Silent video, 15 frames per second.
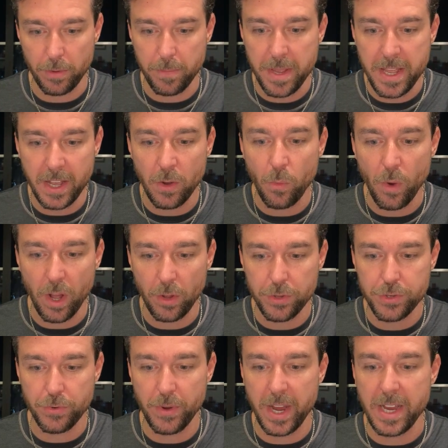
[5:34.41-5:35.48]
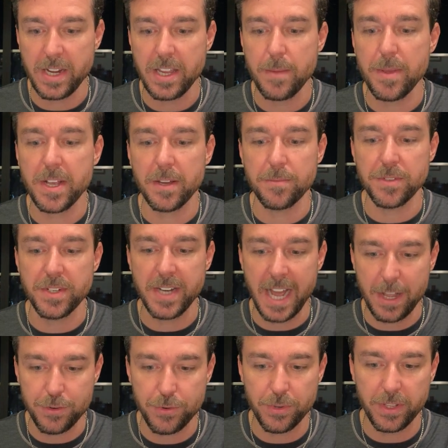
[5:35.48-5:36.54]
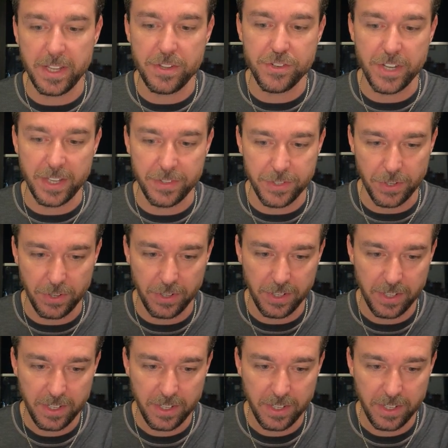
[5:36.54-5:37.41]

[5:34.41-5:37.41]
Being well trained, he becomes naturally gentle.